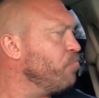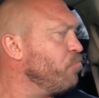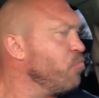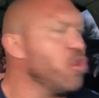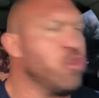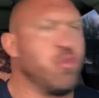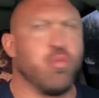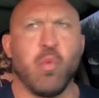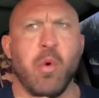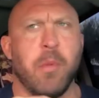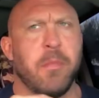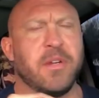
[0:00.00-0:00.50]

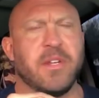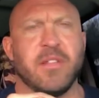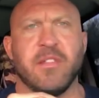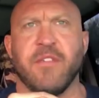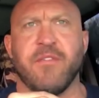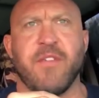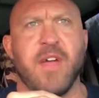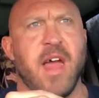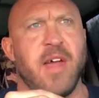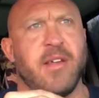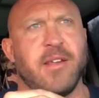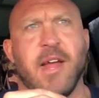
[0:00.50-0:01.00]
This woman in the
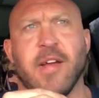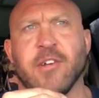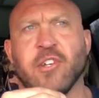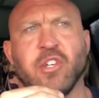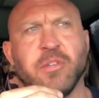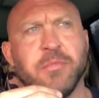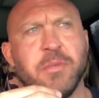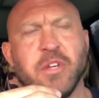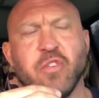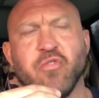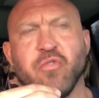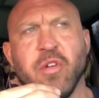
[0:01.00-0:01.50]
van
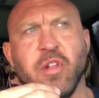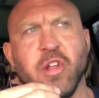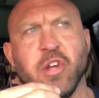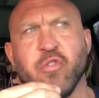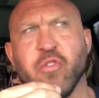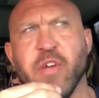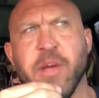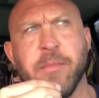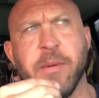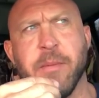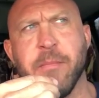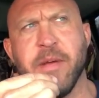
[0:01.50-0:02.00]
next to me is really
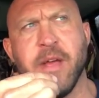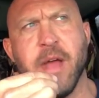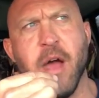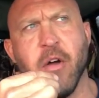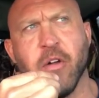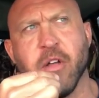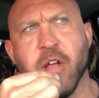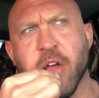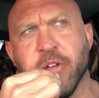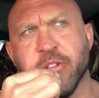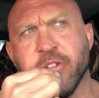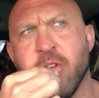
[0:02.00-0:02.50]
creeping me
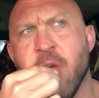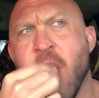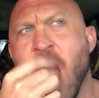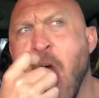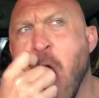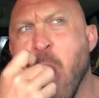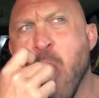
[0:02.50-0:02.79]
out, guys.